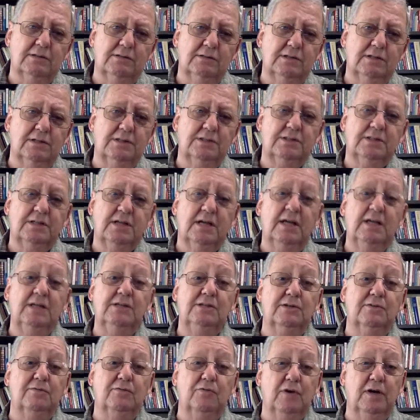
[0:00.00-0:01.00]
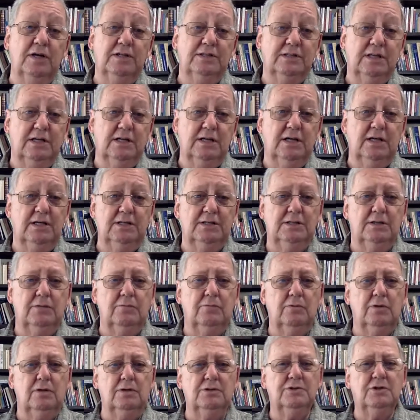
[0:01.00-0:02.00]
the stage of resignation,
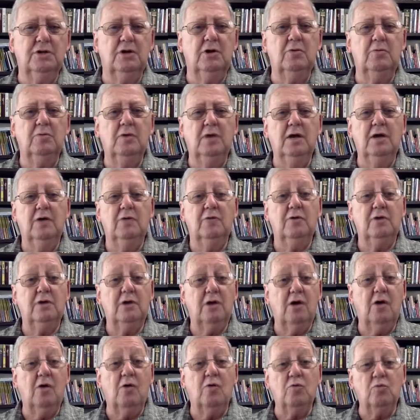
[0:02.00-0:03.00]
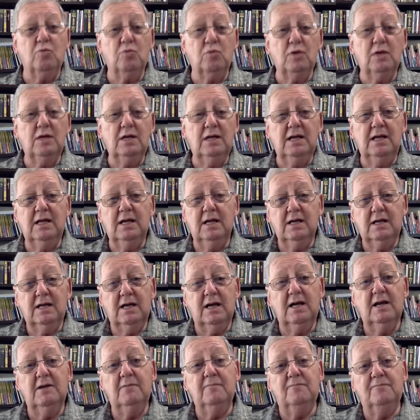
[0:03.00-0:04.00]
where it all really
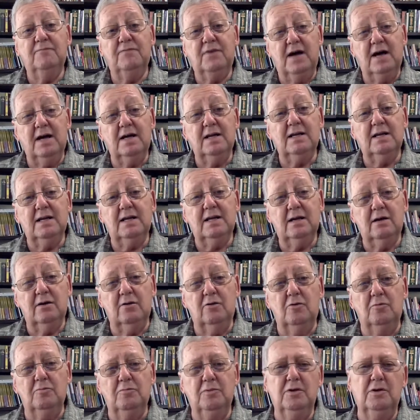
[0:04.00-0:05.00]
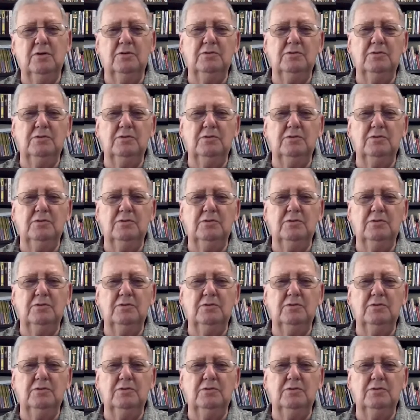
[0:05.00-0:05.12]
came finally home.